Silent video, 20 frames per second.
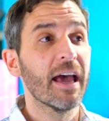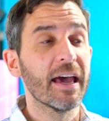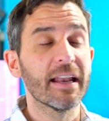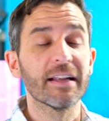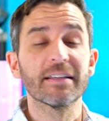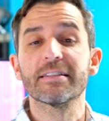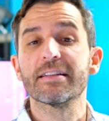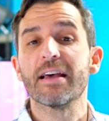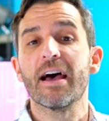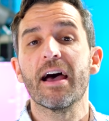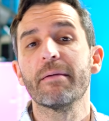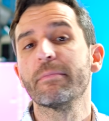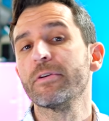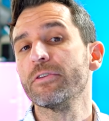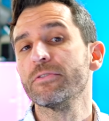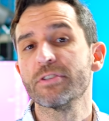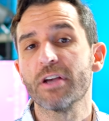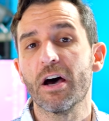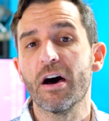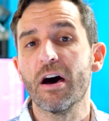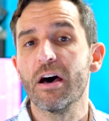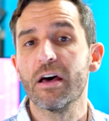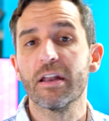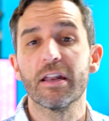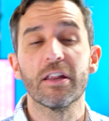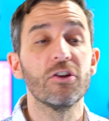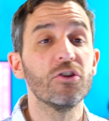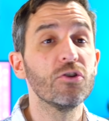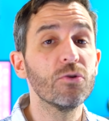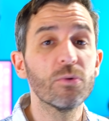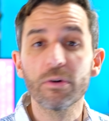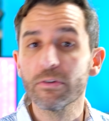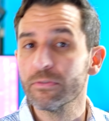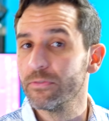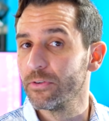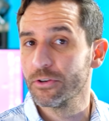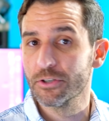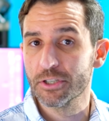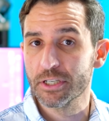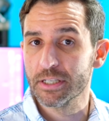And as time goes on and newer
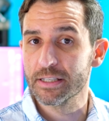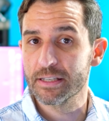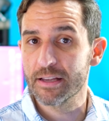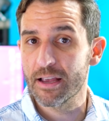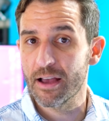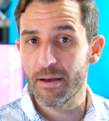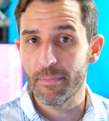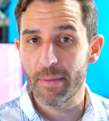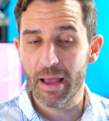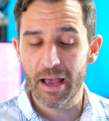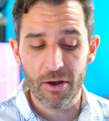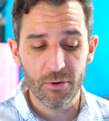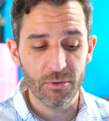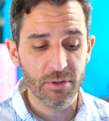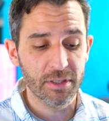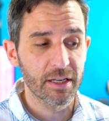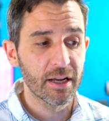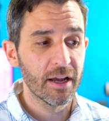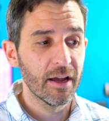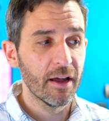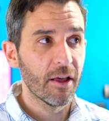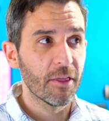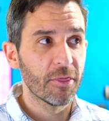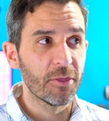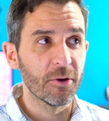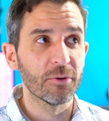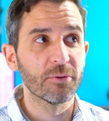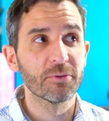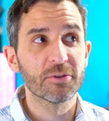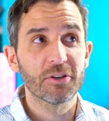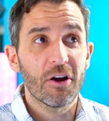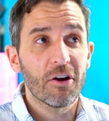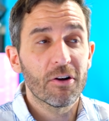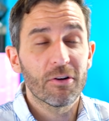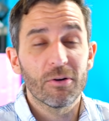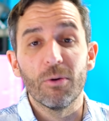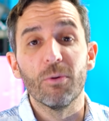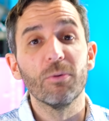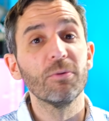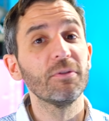versions come out, those
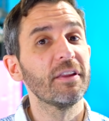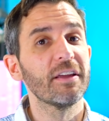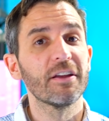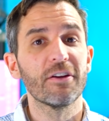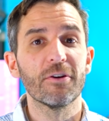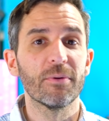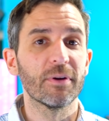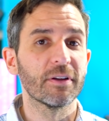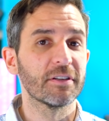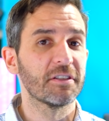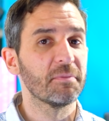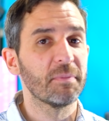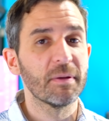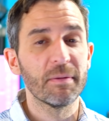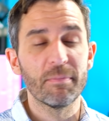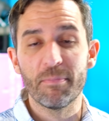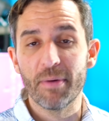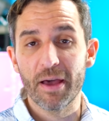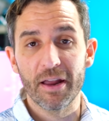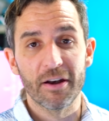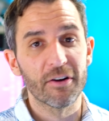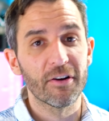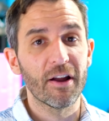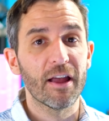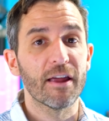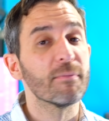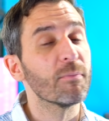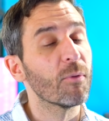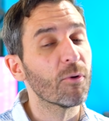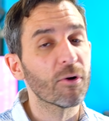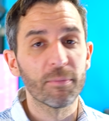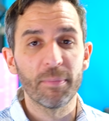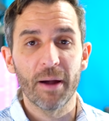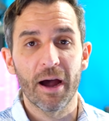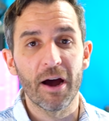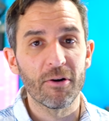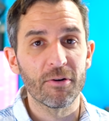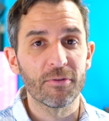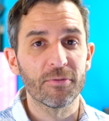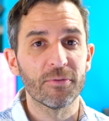are only going to be better and more
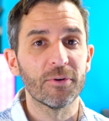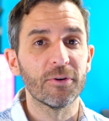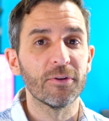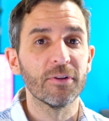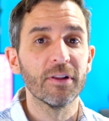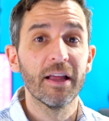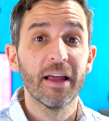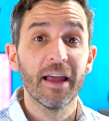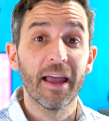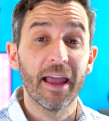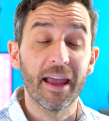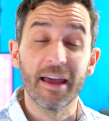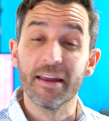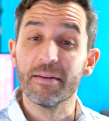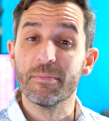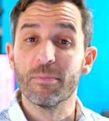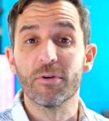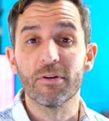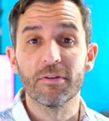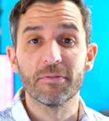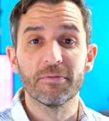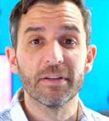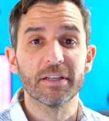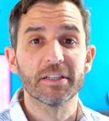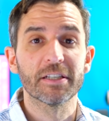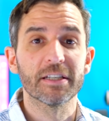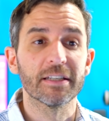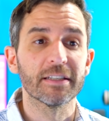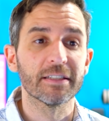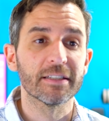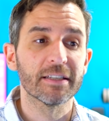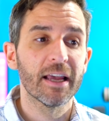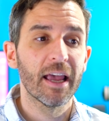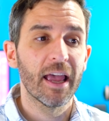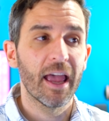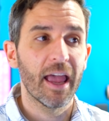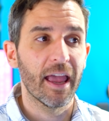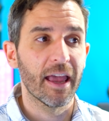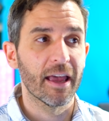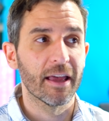powerful and more efficient.
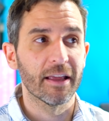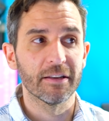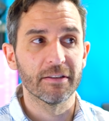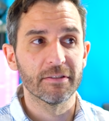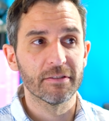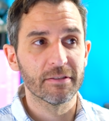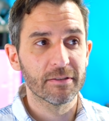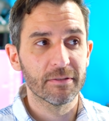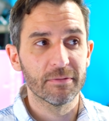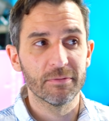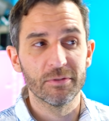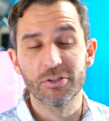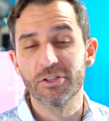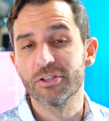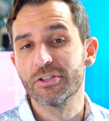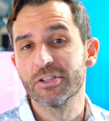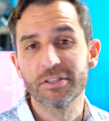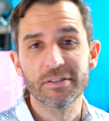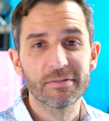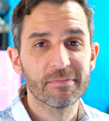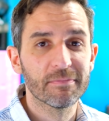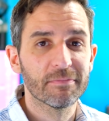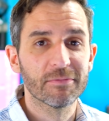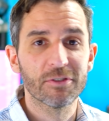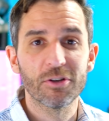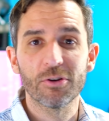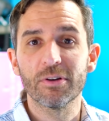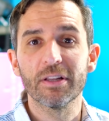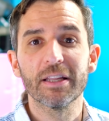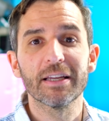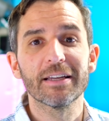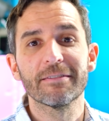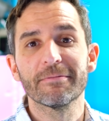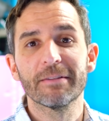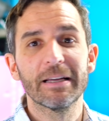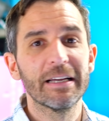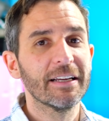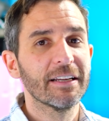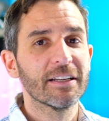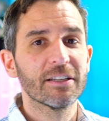And you should just totally
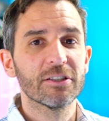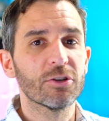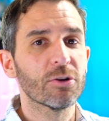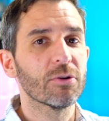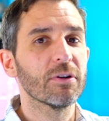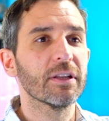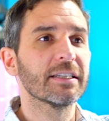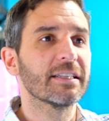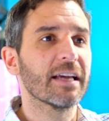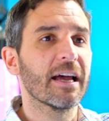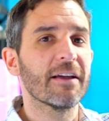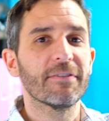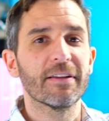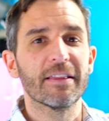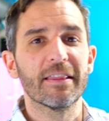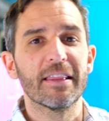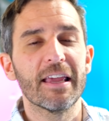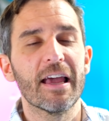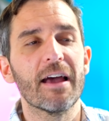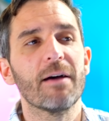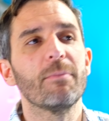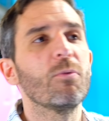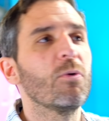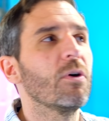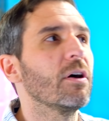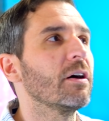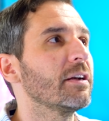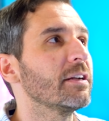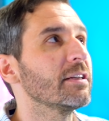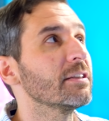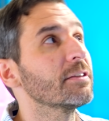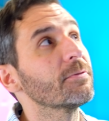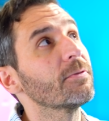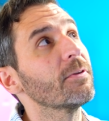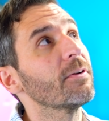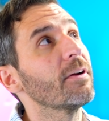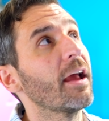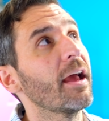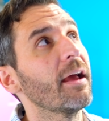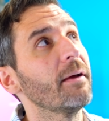Totally dive in. The M one is
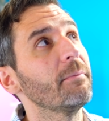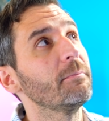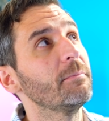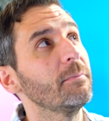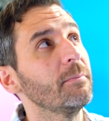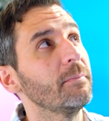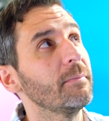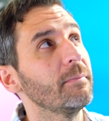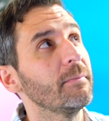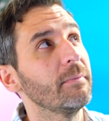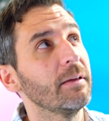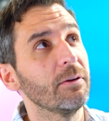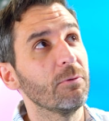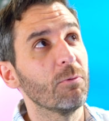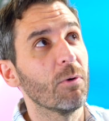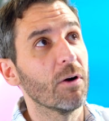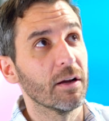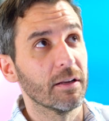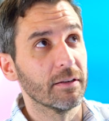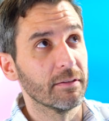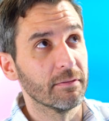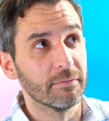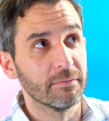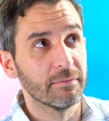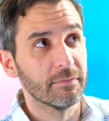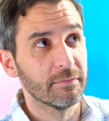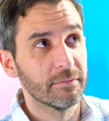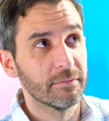for M E one.